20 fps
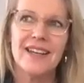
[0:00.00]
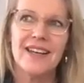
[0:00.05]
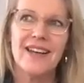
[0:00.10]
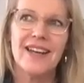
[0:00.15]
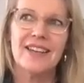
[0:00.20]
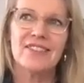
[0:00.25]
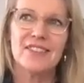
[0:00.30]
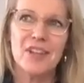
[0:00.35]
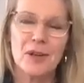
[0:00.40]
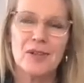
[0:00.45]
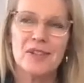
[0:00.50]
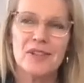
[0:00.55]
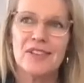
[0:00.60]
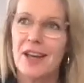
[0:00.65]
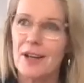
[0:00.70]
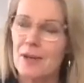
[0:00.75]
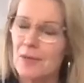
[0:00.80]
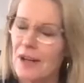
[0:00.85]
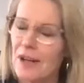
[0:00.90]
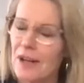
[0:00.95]
So it's
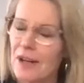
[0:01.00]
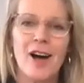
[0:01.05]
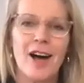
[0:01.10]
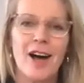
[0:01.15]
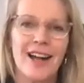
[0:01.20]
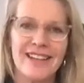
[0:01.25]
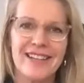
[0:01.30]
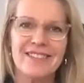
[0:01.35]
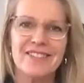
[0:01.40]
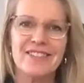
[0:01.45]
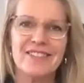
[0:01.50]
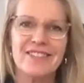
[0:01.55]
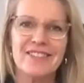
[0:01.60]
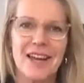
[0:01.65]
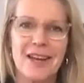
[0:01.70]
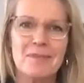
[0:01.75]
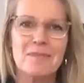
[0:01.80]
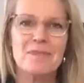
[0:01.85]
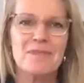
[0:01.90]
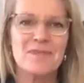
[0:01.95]
like, well, Heidi,
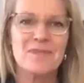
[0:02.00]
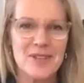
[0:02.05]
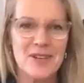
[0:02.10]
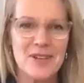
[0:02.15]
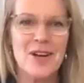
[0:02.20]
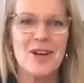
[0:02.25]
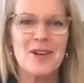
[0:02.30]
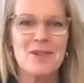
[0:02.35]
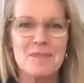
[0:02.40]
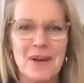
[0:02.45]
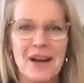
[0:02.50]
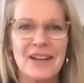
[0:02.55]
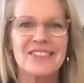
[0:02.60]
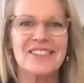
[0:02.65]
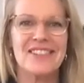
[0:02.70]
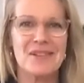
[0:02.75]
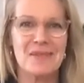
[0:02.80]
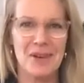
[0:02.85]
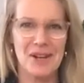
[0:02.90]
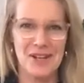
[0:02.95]
start,
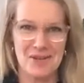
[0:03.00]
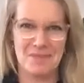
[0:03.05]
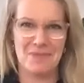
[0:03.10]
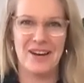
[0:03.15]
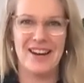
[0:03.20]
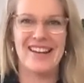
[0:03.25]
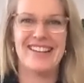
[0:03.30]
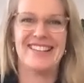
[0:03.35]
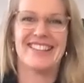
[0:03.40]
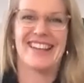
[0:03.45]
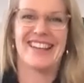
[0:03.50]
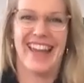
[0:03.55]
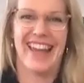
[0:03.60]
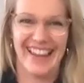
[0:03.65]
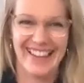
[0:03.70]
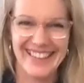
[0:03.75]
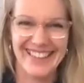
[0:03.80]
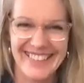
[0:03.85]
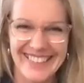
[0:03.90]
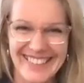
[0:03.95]
practicing what you preach
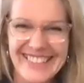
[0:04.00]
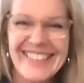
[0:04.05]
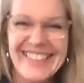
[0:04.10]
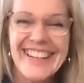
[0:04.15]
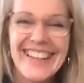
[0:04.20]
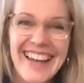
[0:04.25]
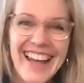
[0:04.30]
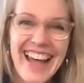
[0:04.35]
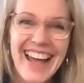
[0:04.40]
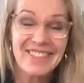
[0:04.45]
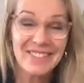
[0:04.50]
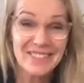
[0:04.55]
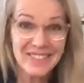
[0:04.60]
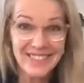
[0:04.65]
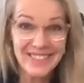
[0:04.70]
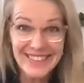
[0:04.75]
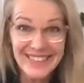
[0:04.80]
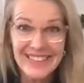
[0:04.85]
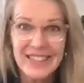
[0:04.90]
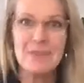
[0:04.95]
again and
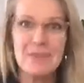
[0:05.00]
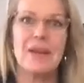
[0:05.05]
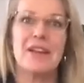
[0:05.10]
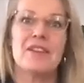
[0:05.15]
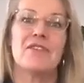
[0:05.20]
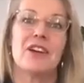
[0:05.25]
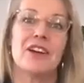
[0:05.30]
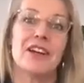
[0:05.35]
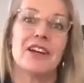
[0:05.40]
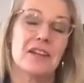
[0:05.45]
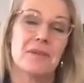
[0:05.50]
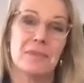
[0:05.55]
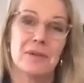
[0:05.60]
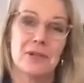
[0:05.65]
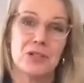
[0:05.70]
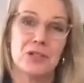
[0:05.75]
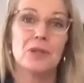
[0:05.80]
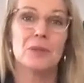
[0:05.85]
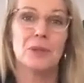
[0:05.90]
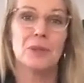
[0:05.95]
really being very
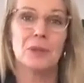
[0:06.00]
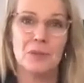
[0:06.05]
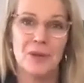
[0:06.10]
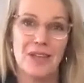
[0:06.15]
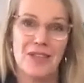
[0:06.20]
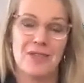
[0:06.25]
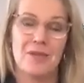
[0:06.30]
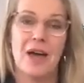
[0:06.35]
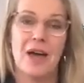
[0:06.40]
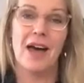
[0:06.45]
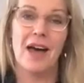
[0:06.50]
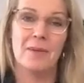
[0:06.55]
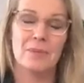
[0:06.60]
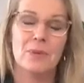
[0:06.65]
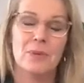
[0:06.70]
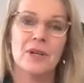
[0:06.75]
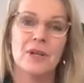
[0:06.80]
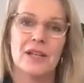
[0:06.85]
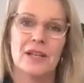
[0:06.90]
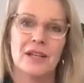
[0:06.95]
habitual with
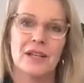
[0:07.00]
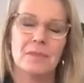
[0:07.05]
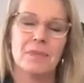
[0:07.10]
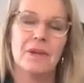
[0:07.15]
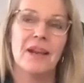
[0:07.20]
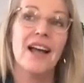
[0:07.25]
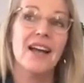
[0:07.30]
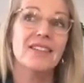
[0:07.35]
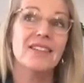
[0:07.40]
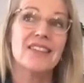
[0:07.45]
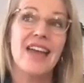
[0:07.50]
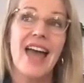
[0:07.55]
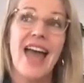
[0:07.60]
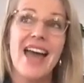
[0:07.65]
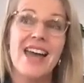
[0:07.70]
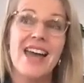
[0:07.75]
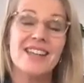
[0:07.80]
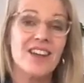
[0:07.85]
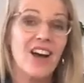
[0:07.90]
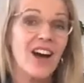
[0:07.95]
putting it in place.
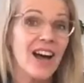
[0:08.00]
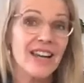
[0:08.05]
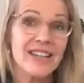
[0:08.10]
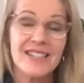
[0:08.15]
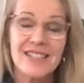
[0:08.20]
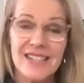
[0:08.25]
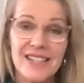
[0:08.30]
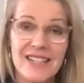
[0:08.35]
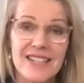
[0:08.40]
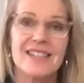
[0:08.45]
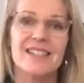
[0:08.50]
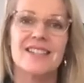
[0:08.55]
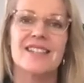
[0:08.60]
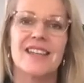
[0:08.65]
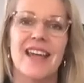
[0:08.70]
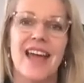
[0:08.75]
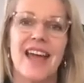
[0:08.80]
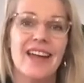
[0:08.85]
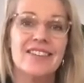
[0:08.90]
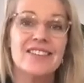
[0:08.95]
And I did.
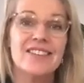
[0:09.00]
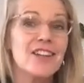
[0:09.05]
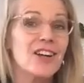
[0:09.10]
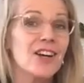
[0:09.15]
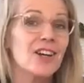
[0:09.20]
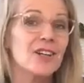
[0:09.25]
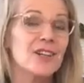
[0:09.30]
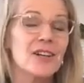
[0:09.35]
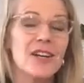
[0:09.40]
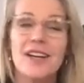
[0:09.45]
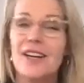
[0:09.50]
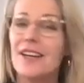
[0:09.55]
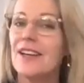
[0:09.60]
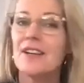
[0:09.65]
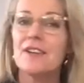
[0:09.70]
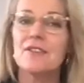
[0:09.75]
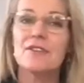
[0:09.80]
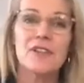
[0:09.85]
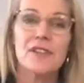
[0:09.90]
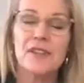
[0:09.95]
And so
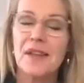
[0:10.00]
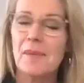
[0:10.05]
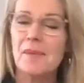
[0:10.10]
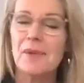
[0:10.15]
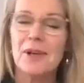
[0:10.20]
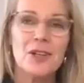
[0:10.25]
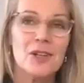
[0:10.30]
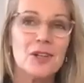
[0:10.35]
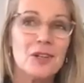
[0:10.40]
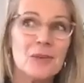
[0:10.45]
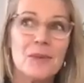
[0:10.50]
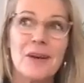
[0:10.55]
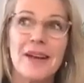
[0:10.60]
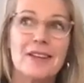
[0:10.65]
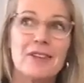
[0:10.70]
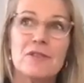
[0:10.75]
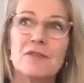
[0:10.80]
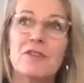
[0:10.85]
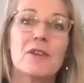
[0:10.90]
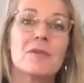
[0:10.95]
for someone who
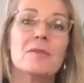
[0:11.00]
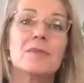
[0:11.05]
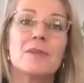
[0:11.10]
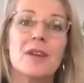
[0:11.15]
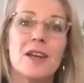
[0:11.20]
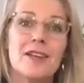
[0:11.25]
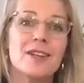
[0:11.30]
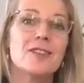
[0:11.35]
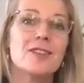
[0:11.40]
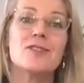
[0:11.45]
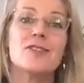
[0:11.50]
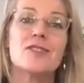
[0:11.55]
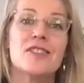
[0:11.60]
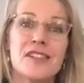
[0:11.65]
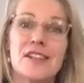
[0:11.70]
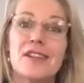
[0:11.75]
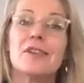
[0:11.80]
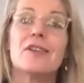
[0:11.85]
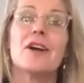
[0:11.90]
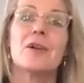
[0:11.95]
went from
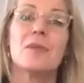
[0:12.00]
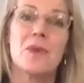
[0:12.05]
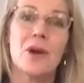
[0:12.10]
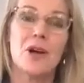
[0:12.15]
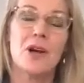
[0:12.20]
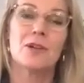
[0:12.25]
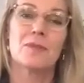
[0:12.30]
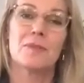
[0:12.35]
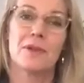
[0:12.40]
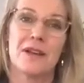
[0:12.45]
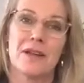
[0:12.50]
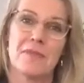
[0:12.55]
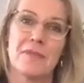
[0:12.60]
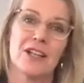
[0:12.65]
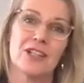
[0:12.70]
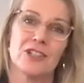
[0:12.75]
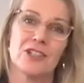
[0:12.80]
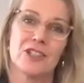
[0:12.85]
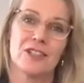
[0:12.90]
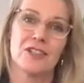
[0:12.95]
zero work pretty
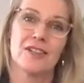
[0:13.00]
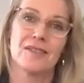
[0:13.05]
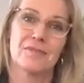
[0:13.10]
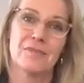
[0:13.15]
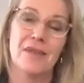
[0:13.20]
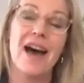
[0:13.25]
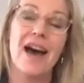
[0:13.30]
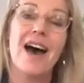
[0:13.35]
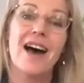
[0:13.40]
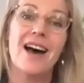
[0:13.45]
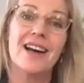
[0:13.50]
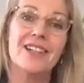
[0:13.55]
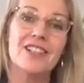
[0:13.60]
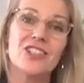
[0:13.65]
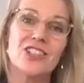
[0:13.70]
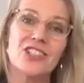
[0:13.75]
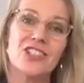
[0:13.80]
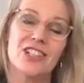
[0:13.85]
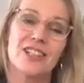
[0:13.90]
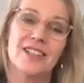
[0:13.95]
much in
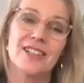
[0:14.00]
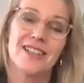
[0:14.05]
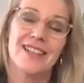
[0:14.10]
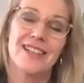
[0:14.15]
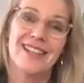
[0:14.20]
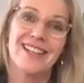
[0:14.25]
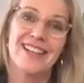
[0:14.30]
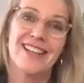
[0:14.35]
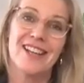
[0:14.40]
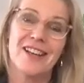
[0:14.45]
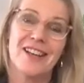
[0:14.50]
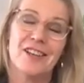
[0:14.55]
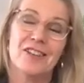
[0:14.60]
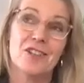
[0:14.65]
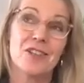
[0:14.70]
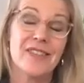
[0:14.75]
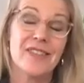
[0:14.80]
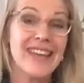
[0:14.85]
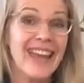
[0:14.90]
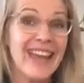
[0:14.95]
March
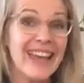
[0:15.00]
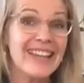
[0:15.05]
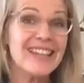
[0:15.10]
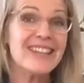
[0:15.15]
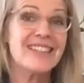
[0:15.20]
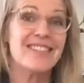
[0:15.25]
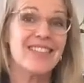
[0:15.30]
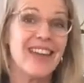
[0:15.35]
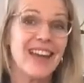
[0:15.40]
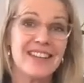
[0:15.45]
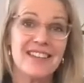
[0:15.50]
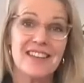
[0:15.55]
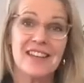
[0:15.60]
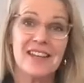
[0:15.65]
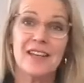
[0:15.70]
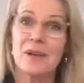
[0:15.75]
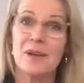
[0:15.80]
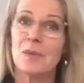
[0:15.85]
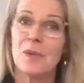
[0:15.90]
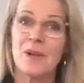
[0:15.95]
to the end of that
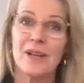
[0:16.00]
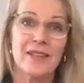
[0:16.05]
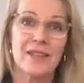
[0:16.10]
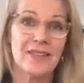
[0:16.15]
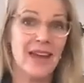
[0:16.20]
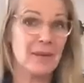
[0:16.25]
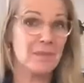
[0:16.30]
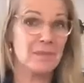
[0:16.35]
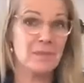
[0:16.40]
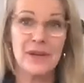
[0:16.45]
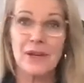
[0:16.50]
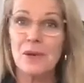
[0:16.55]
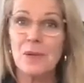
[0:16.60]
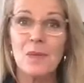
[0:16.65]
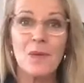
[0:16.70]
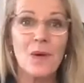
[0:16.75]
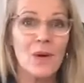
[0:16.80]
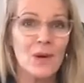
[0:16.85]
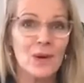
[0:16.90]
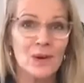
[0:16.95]
year, winning that big
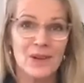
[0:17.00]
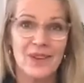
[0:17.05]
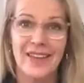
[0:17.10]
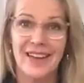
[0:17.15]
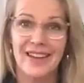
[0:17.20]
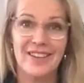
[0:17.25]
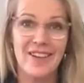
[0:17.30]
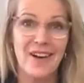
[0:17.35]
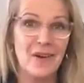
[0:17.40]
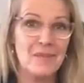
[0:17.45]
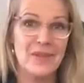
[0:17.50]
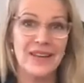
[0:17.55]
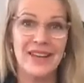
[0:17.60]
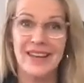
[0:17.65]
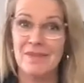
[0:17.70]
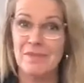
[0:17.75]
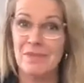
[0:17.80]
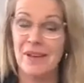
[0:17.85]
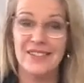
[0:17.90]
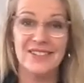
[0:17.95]
award that got
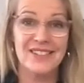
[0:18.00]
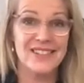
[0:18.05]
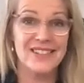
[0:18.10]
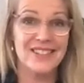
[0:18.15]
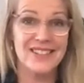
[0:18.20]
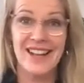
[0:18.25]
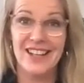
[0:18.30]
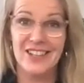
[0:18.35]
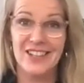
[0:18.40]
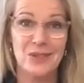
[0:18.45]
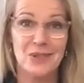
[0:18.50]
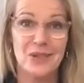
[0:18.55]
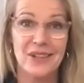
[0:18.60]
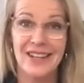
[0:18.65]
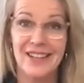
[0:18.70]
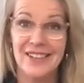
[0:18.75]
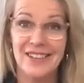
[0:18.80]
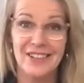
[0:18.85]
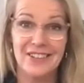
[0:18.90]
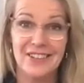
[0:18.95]
me Best International
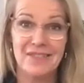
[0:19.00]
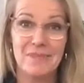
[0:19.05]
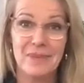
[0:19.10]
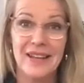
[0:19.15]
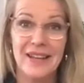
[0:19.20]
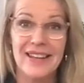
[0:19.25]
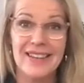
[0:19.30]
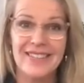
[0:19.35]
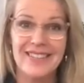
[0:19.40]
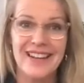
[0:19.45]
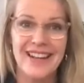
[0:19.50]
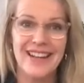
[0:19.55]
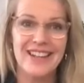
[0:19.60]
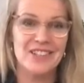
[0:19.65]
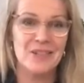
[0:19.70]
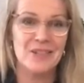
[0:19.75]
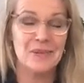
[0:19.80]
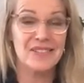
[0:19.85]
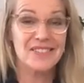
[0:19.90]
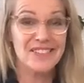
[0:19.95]
Keynote Speaker in
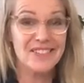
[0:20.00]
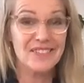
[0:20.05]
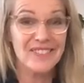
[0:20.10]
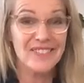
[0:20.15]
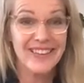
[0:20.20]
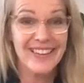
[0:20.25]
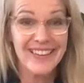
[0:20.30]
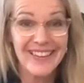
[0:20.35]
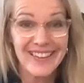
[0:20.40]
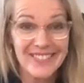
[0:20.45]
Asia Pacific.